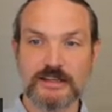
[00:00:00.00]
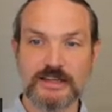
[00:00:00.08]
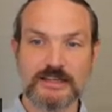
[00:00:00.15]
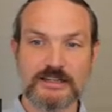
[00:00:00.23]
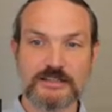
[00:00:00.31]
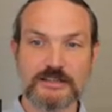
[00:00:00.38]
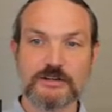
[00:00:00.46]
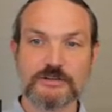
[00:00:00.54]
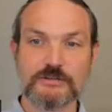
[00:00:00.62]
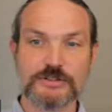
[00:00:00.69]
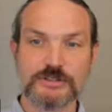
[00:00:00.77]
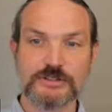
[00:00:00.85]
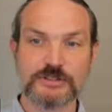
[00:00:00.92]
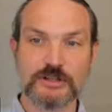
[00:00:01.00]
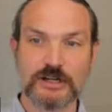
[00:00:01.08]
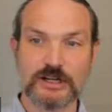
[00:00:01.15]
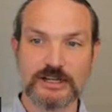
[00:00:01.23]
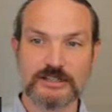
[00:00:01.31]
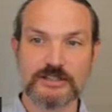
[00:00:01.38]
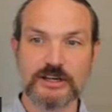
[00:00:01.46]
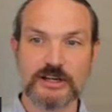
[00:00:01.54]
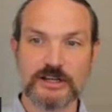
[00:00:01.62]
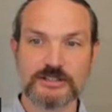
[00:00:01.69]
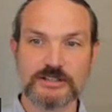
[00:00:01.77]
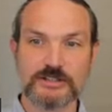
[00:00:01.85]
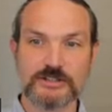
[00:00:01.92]
any notes on
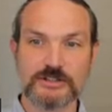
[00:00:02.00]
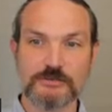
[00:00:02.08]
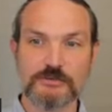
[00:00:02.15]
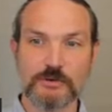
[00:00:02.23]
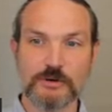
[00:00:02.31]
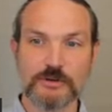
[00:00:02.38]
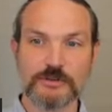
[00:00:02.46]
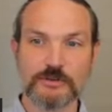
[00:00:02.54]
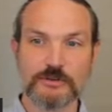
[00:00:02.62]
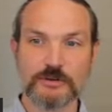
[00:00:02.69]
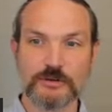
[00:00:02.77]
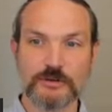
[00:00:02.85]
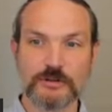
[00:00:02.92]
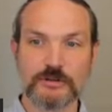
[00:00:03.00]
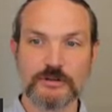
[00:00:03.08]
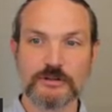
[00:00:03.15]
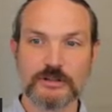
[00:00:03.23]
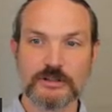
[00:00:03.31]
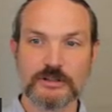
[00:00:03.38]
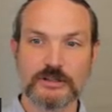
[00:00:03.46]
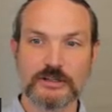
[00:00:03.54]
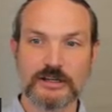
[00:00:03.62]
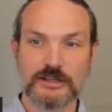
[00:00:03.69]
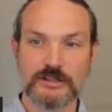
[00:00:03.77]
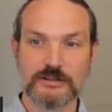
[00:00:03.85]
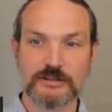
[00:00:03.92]
talks and so forth, or
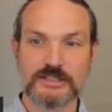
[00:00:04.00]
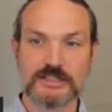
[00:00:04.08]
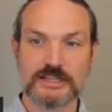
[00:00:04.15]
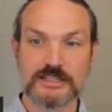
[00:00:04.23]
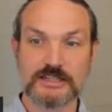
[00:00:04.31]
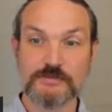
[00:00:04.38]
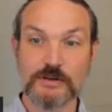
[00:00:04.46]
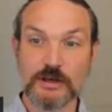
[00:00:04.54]
other exciting stuff.